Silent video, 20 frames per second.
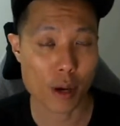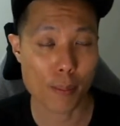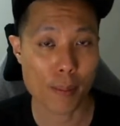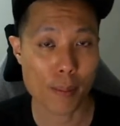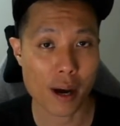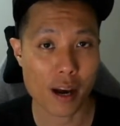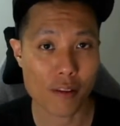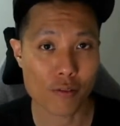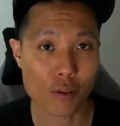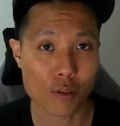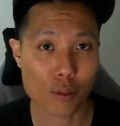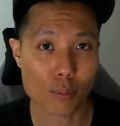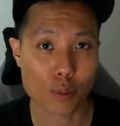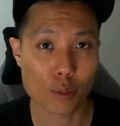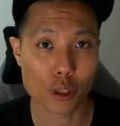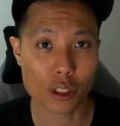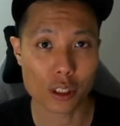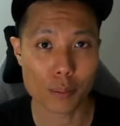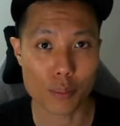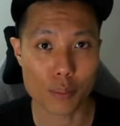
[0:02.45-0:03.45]
Pi 4
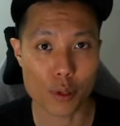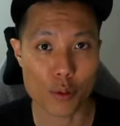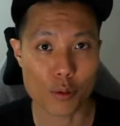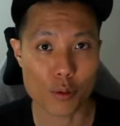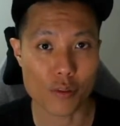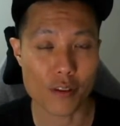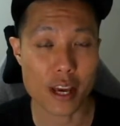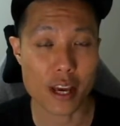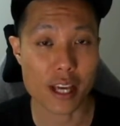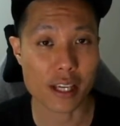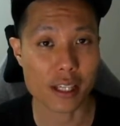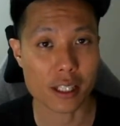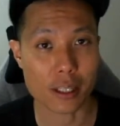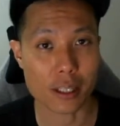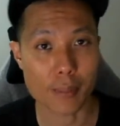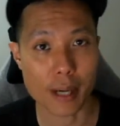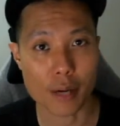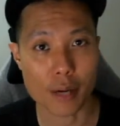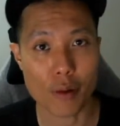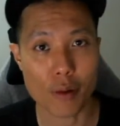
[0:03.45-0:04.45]
Model B with
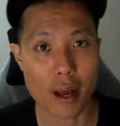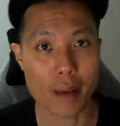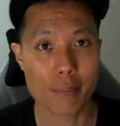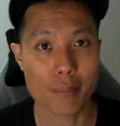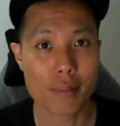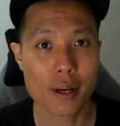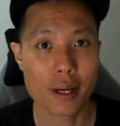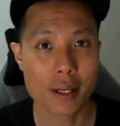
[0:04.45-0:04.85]
8GB RAM.